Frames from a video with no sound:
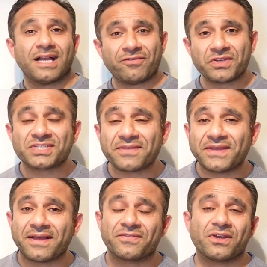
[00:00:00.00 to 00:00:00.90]
Having said
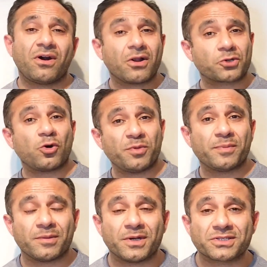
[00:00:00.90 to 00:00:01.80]
that, the hardcore
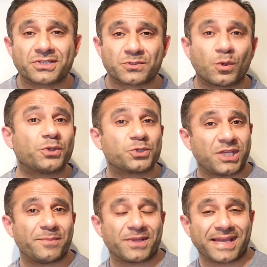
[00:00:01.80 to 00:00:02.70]
people amongst us want to
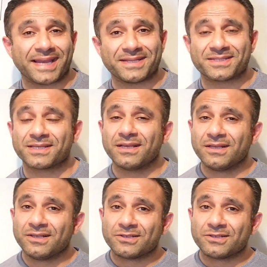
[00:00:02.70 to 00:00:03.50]
keep the gains.